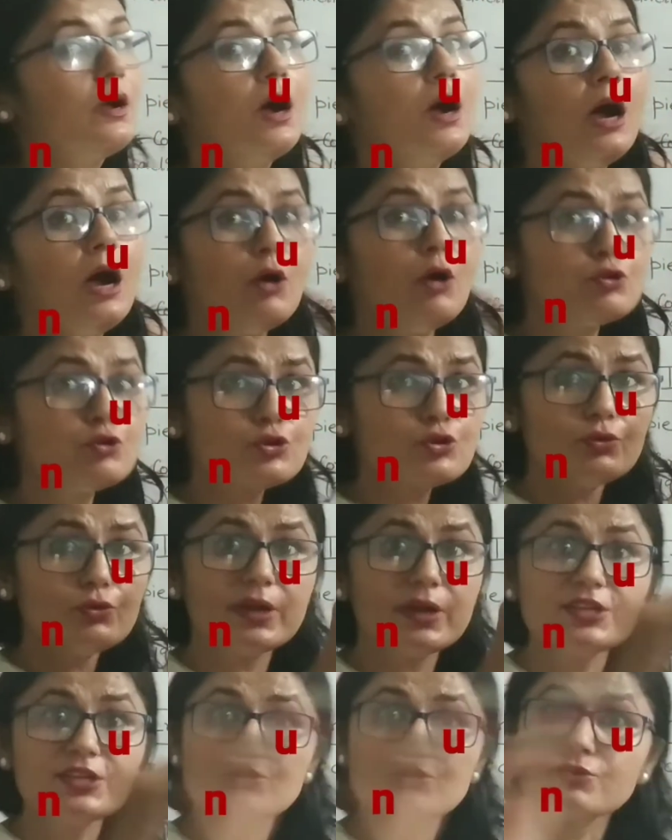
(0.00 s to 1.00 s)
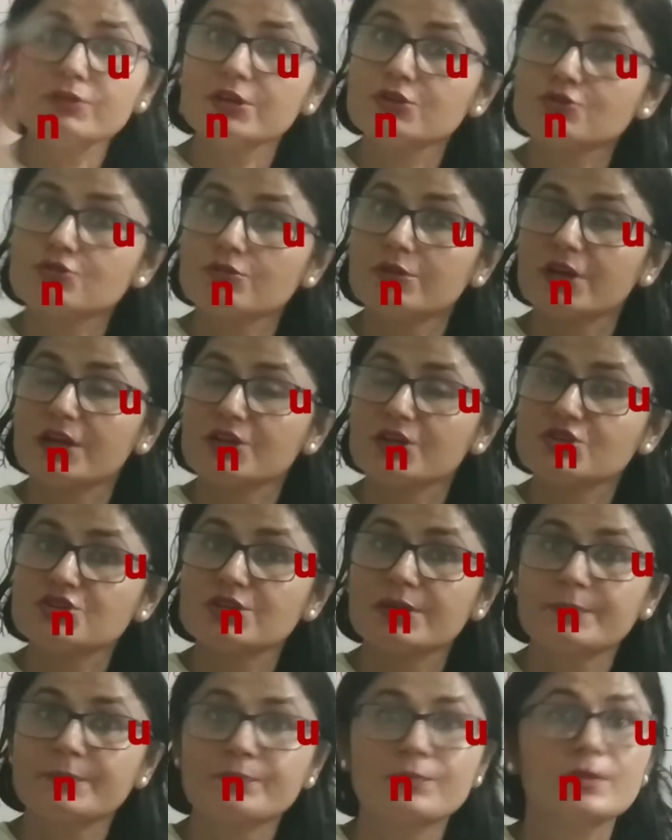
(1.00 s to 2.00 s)
How to write an
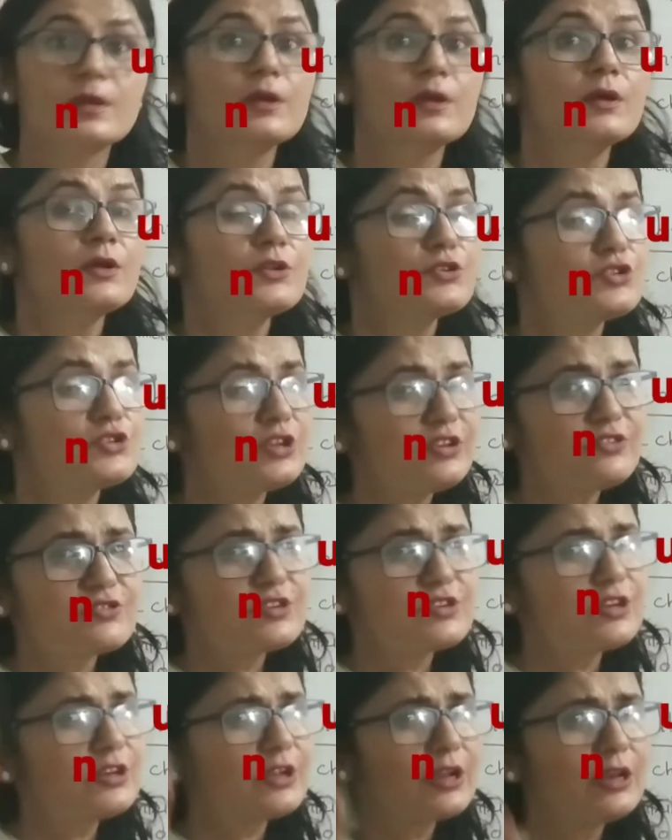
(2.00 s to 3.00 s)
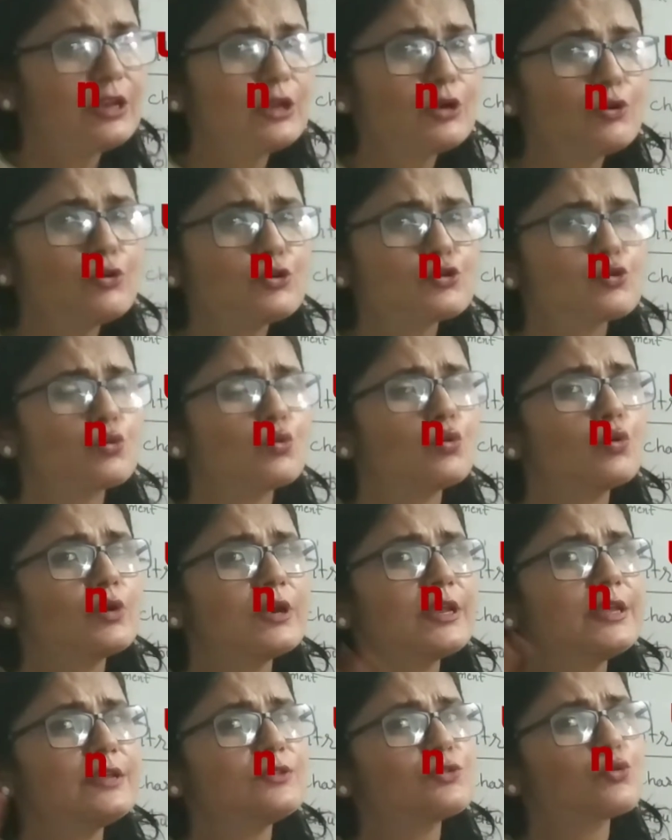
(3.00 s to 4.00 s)
introduction? Just include
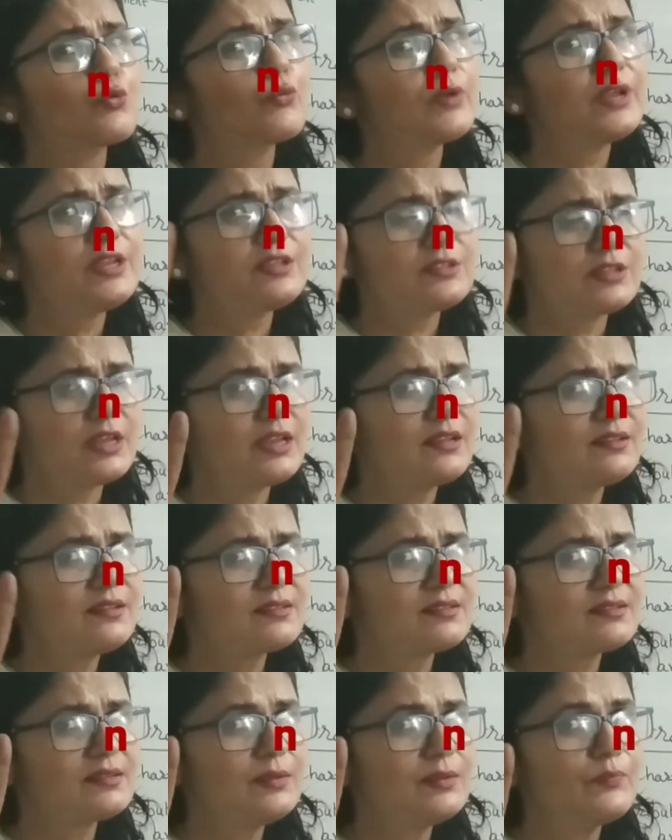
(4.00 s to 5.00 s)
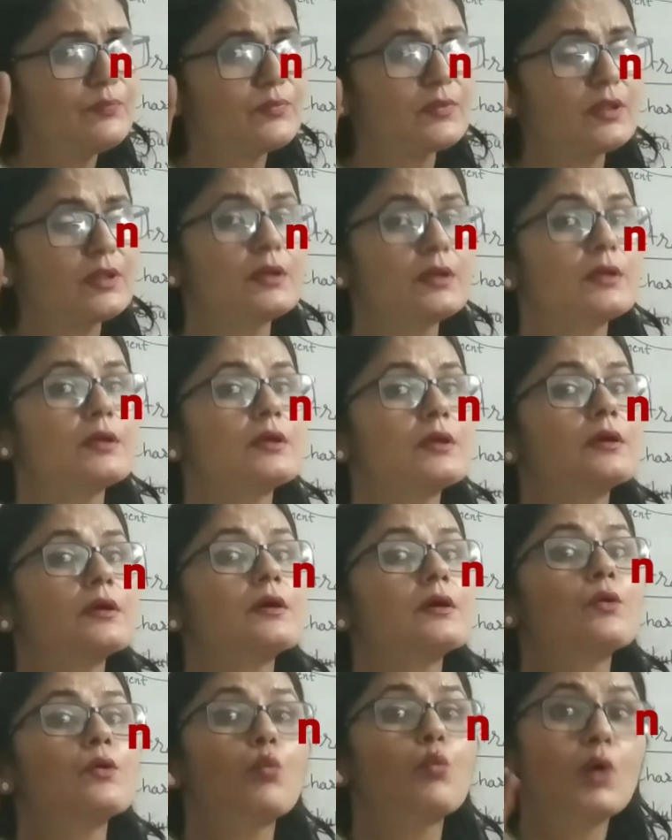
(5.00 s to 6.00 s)
only 3 things.
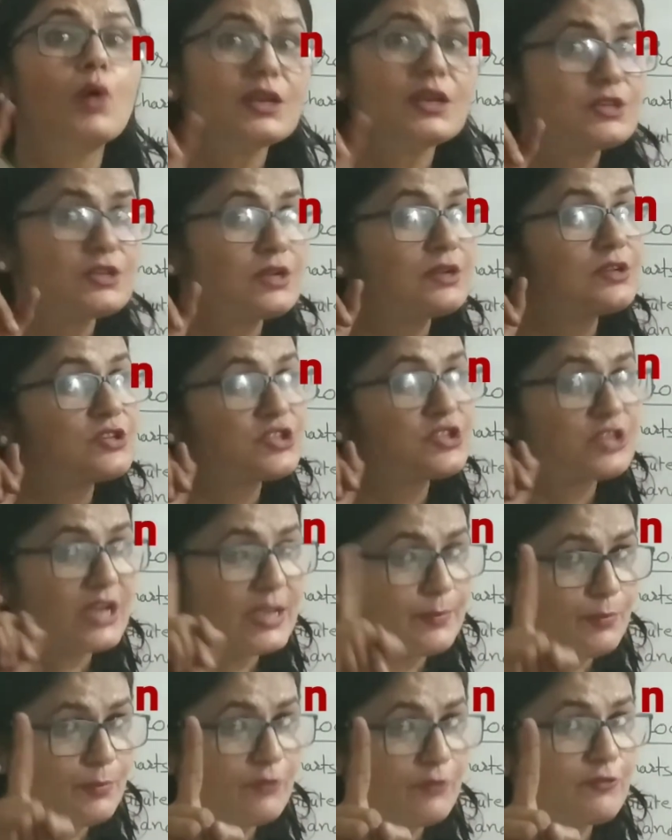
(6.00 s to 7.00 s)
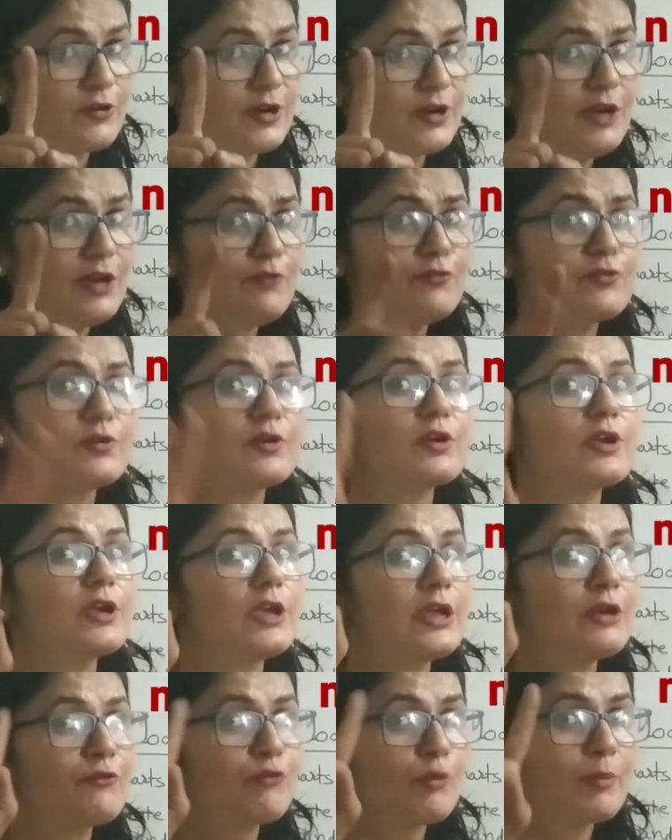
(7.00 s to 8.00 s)
What? Type of graph,
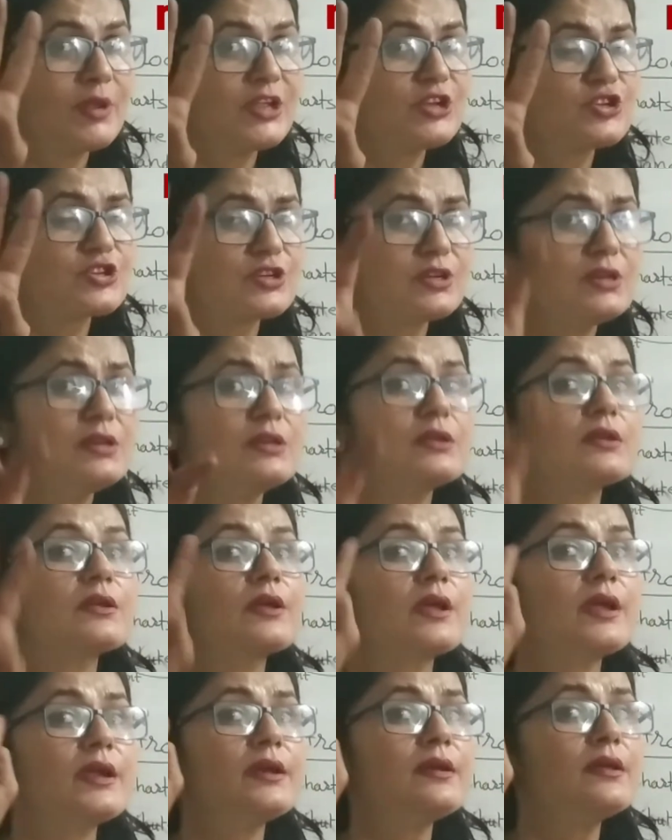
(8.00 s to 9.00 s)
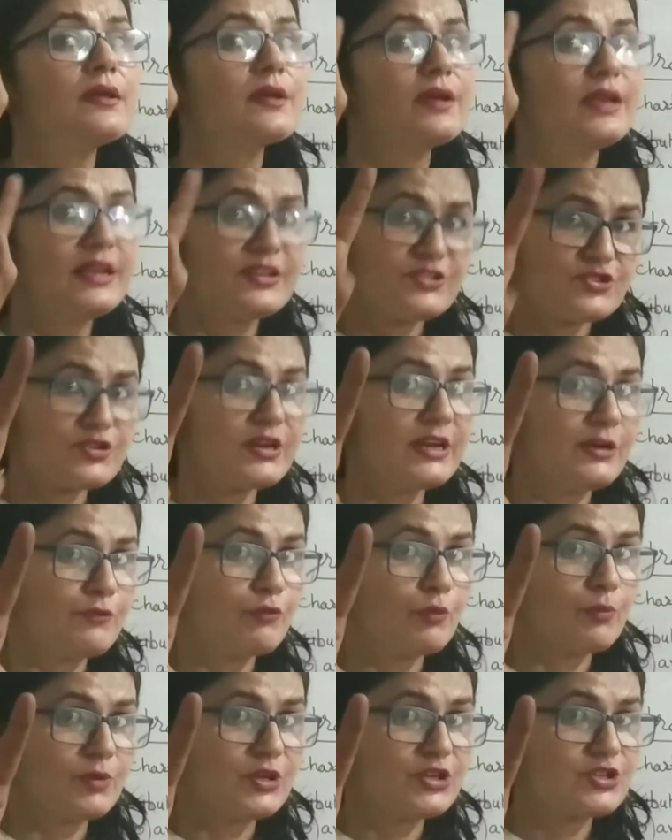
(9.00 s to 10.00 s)
information and extra
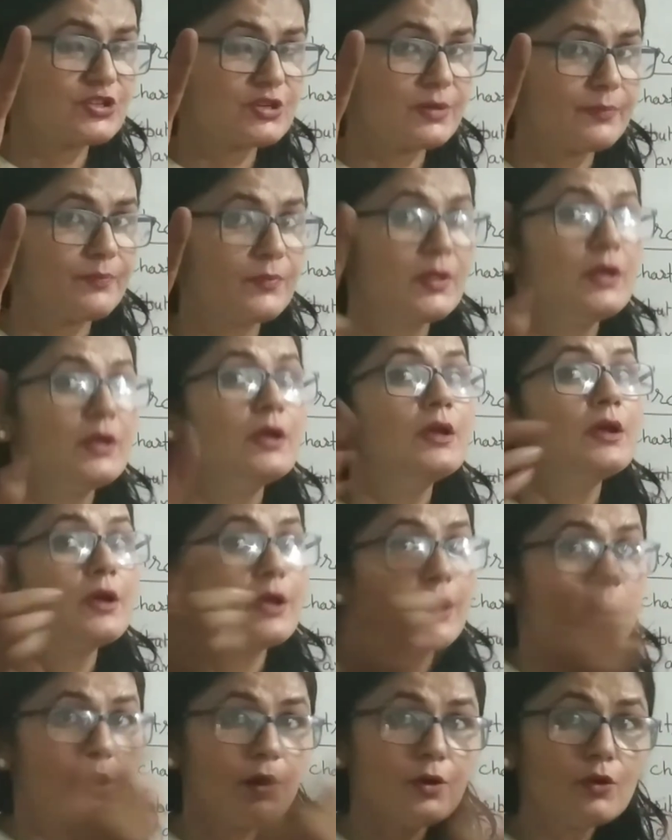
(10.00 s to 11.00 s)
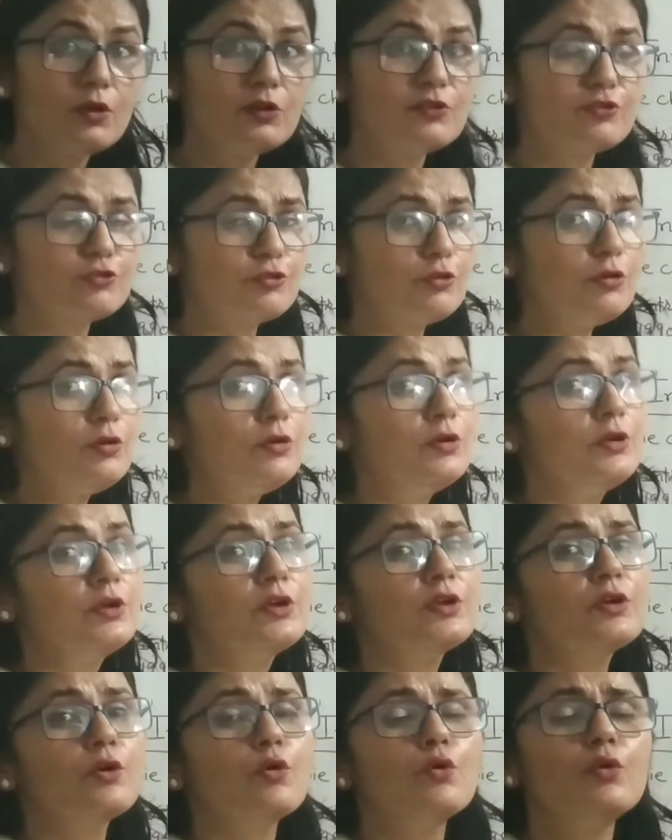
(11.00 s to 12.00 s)
information. Here also,
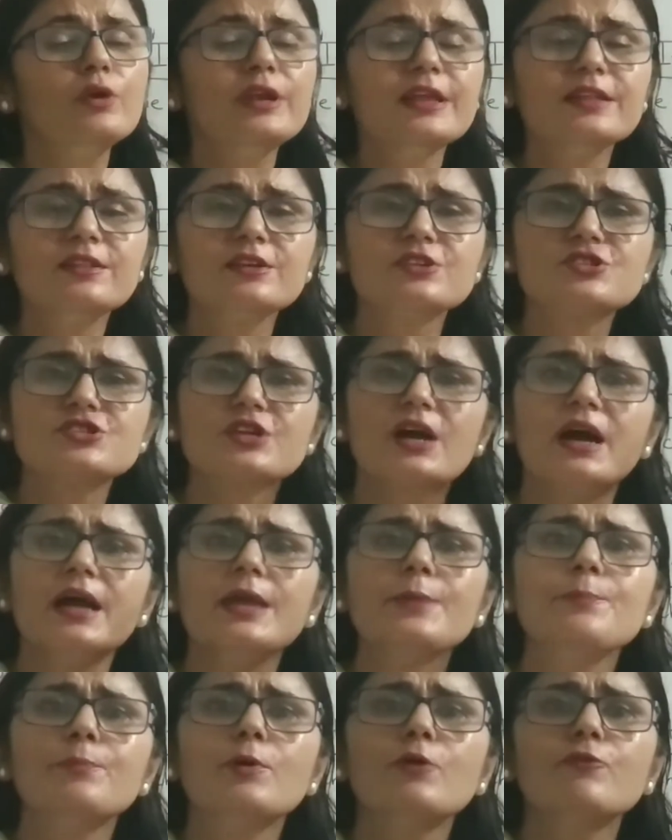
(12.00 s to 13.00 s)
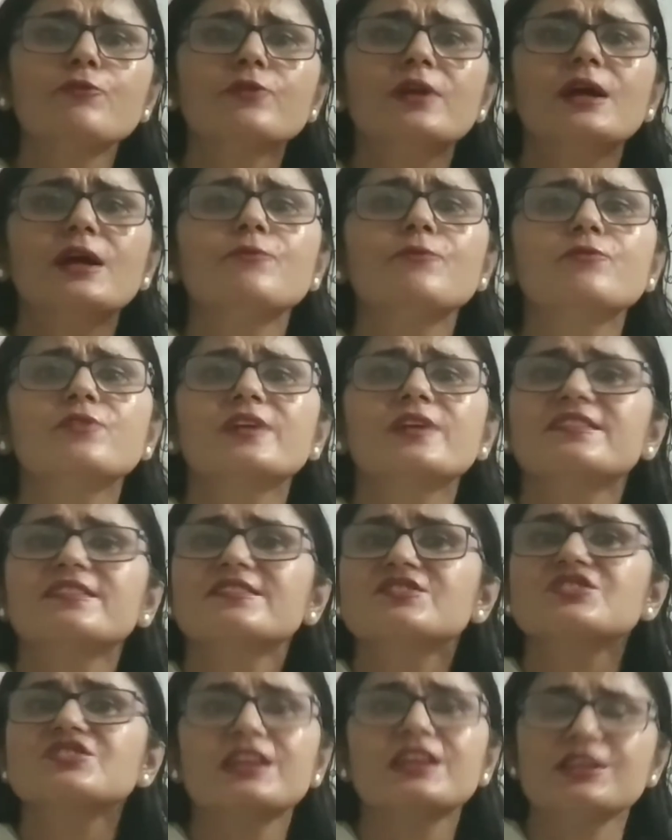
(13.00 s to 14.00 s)
only the type of graph
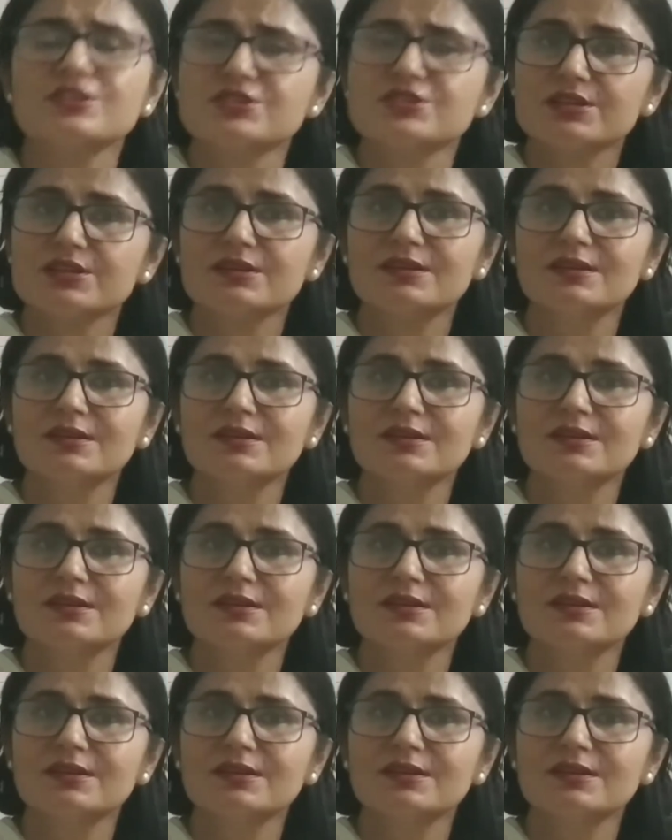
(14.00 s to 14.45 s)
gets changed.